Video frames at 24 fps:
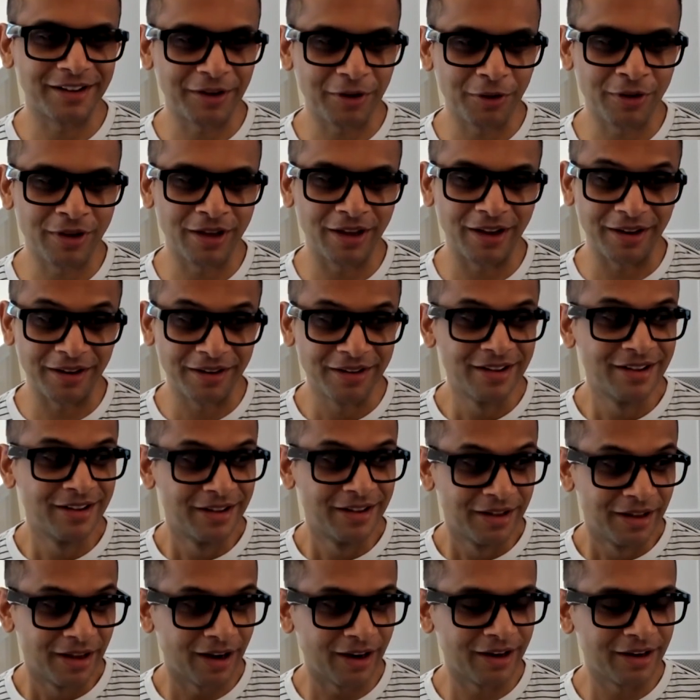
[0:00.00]
Like, okay,
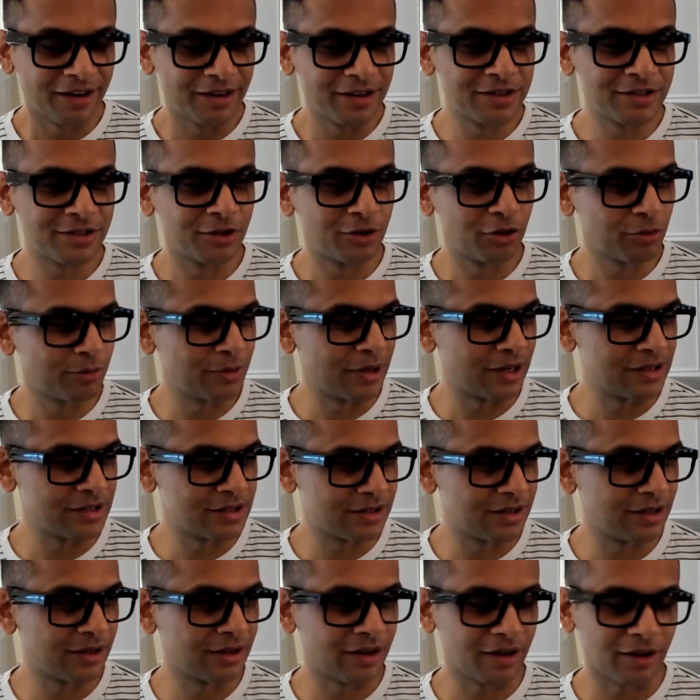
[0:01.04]
I listened to my
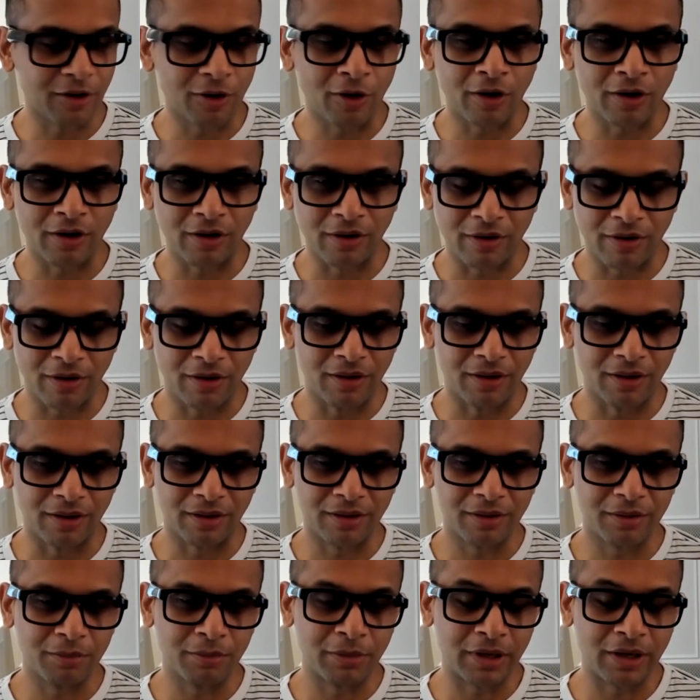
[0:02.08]
instinct and I got it
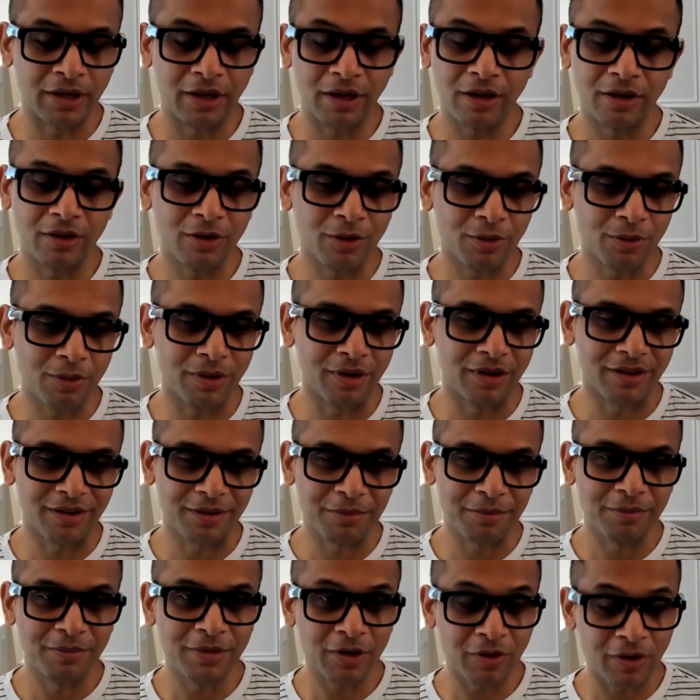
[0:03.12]
wrong, but hey, you know what?